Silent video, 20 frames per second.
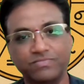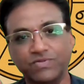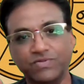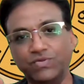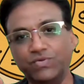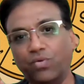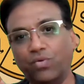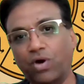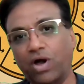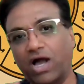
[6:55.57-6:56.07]

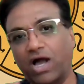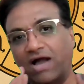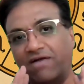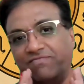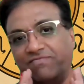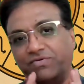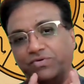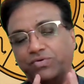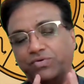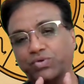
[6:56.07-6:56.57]
you
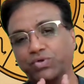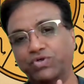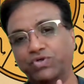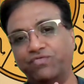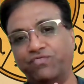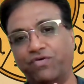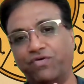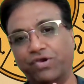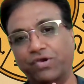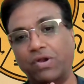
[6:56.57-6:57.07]
have to do
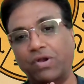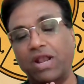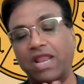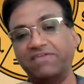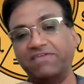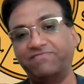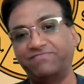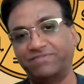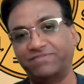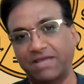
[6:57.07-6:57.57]
it for your
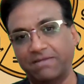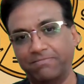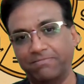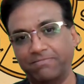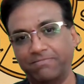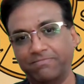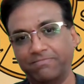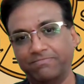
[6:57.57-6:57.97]
lifetime.